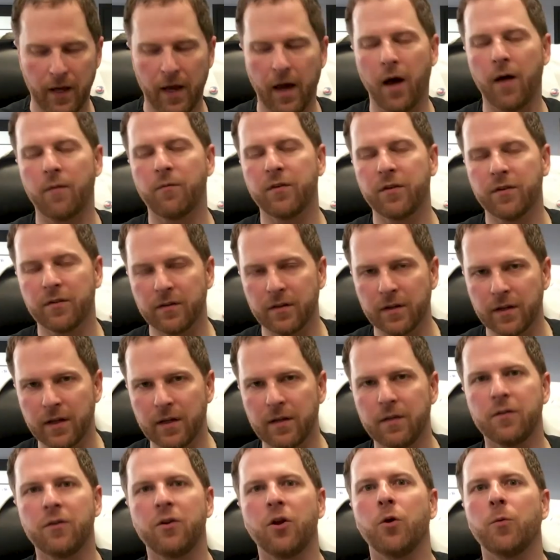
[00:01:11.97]

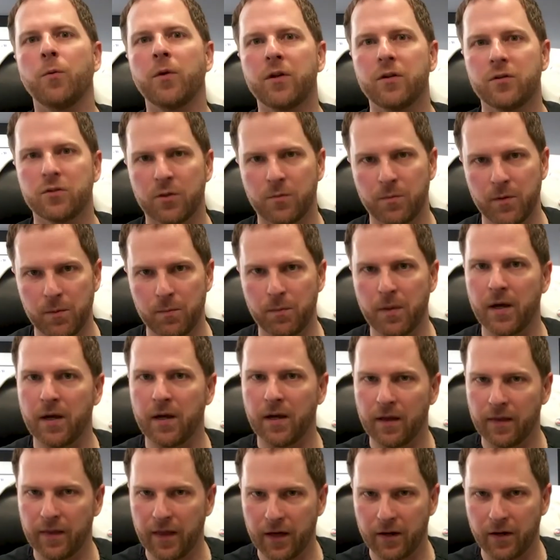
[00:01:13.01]
Obviously, nobody should be
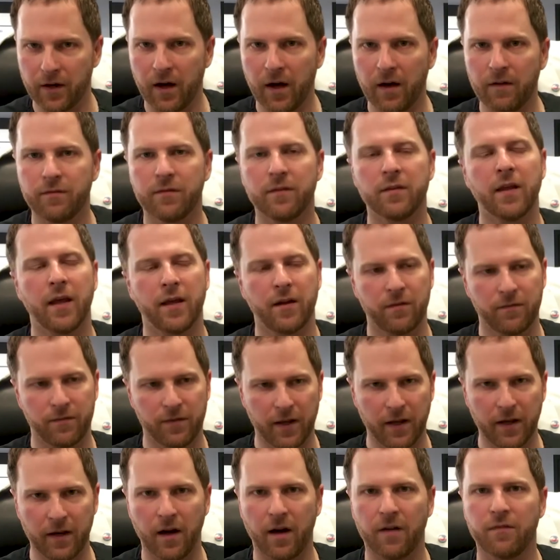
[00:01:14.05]
picking that off. Let it
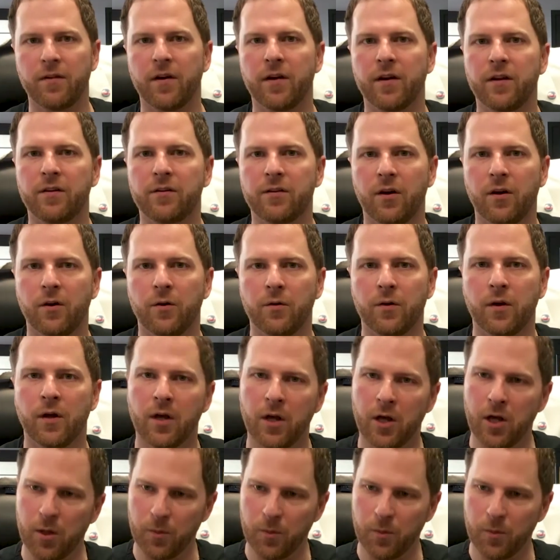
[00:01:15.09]
flake off on its own.